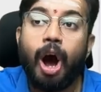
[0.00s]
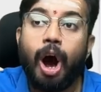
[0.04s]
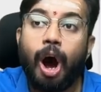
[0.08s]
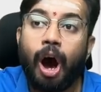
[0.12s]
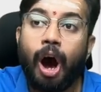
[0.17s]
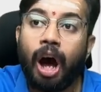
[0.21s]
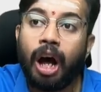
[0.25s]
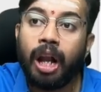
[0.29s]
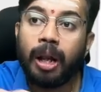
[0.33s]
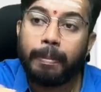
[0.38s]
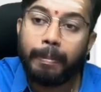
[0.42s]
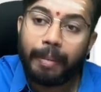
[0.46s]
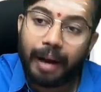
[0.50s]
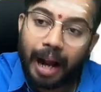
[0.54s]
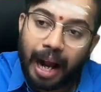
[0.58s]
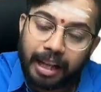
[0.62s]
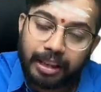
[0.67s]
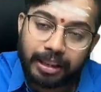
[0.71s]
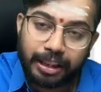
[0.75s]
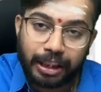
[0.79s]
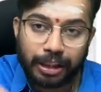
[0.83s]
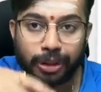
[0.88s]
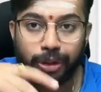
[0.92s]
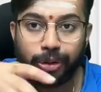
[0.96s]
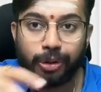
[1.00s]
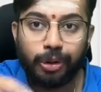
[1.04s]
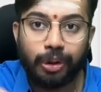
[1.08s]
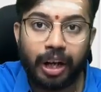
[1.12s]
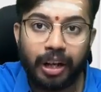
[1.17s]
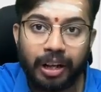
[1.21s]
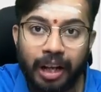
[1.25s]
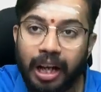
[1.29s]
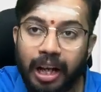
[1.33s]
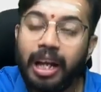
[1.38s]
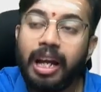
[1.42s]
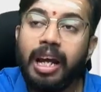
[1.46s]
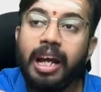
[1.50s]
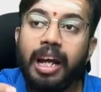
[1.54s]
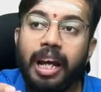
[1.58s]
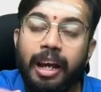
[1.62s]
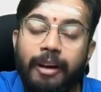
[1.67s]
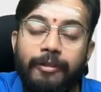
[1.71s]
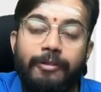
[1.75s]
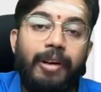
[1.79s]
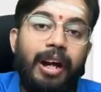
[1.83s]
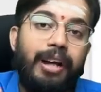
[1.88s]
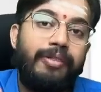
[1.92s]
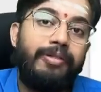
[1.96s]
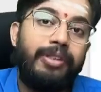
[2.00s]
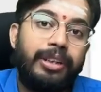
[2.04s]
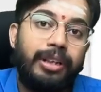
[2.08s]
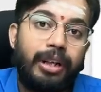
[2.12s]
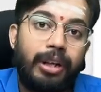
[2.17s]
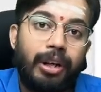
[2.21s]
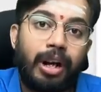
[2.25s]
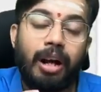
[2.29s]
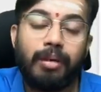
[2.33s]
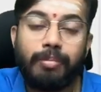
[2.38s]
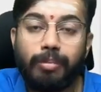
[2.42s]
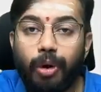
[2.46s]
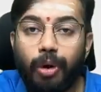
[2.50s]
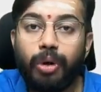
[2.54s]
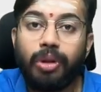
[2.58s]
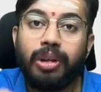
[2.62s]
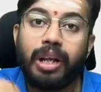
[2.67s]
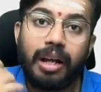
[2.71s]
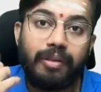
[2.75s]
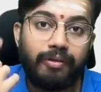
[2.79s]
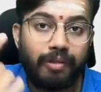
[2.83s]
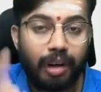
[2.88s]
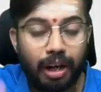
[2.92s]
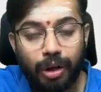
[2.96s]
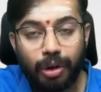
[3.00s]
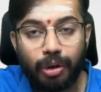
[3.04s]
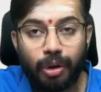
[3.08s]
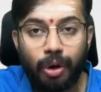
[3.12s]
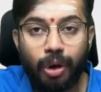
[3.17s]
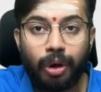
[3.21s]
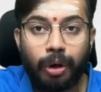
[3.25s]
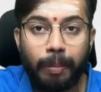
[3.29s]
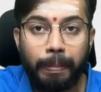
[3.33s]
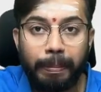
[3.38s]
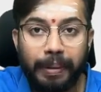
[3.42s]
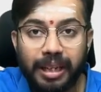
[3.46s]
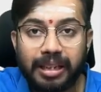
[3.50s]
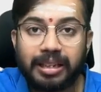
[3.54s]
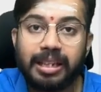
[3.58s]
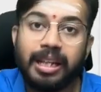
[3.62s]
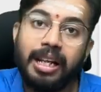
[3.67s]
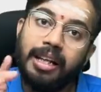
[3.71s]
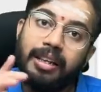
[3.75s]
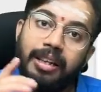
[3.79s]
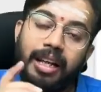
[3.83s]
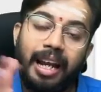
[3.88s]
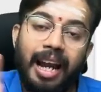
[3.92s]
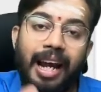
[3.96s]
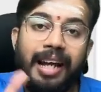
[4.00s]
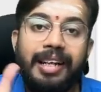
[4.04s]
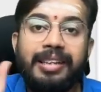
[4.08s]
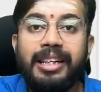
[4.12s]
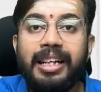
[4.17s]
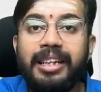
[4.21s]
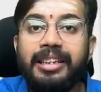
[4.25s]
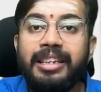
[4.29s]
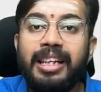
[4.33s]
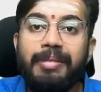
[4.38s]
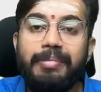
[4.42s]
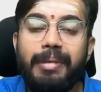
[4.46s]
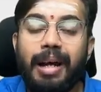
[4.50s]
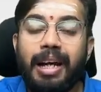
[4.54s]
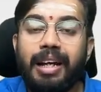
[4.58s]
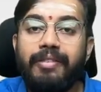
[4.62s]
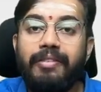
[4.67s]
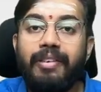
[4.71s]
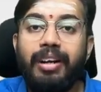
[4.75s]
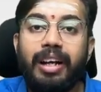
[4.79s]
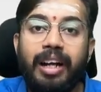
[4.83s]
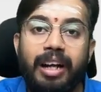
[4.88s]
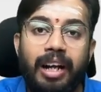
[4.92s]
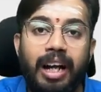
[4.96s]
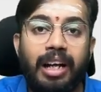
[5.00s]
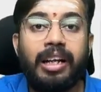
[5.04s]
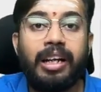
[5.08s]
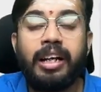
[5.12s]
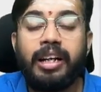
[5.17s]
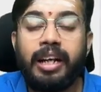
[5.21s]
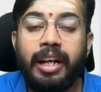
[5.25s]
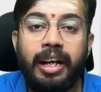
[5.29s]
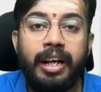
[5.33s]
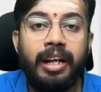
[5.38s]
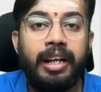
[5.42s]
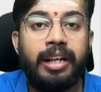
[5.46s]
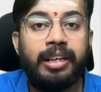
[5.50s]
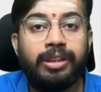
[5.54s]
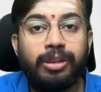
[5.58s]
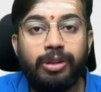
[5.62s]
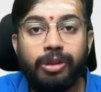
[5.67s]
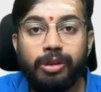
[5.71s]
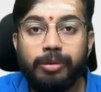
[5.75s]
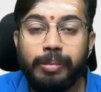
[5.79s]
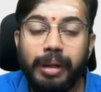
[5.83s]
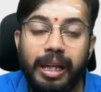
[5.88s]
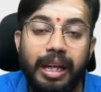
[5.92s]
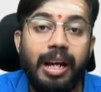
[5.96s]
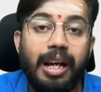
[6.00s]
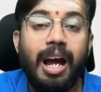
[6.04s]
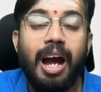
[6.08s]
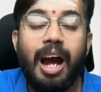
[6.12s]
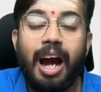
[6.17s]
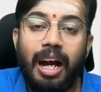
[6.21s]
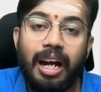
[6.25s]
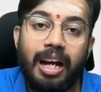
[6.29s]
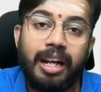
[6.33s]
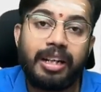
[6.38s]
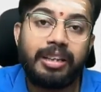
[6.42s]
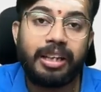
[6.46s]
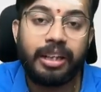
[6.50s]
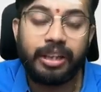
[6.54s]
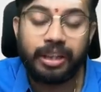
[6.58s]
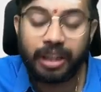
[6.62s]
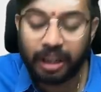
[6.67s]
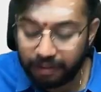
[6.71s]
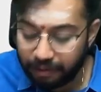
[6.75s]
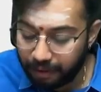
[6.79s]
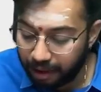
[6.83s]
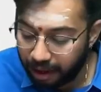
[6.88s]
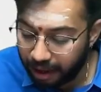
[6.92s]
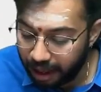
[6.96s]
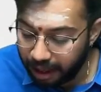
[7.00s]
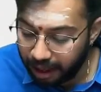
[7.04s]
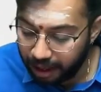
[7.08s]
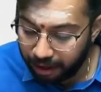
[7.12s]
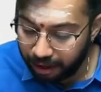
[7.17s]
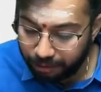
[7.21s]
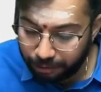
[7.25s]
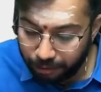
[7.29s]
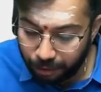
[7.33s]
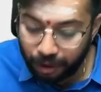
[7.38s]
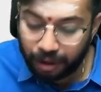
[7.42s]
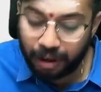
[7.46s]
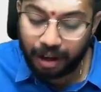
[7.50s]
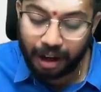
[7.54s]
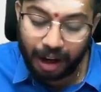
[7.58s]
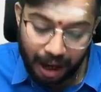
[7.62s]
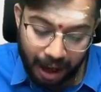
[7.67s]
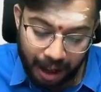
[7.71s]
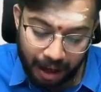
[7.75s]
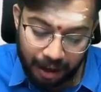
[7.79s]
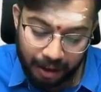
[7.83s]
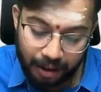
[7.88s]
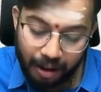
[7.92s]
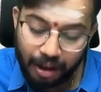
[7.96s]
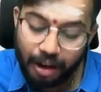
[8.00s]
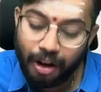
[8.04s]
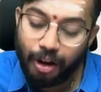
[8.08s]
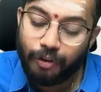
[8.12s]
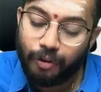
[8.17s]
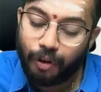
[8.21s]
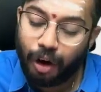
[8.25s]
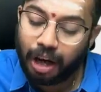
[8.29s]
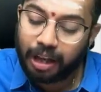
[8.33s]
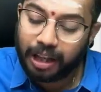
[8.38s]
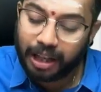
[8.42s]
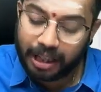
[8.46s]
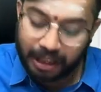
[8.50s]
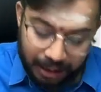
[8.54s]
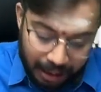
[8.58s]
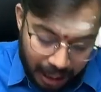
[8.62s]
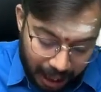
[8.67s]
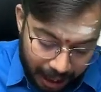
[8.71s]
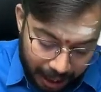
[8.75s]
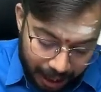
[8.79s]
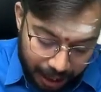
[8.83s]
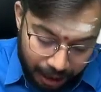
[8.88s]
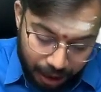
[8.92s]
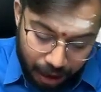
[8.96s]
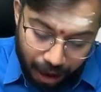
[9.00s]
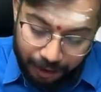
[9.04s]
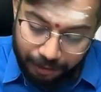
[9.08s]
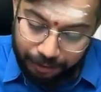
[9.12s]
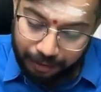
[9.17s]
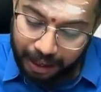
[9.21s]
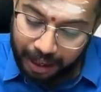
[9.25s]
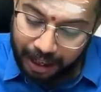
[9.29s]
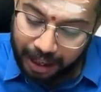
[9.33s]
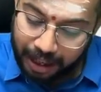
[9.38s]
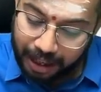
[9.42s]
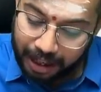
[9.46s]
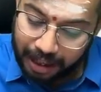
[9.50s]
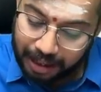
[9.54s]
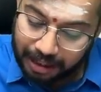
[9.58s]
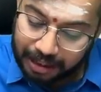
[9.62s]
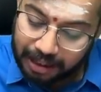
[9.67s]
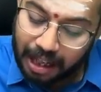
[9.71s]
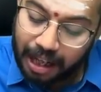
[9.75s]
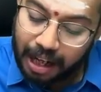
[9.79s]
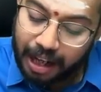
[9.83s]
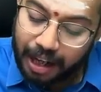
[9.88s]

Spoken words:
All branches together, if I withdraw more than 1 crore rupees, then ICICI Bank will deduct TDS to me under section 194N. What is the rate of TDS?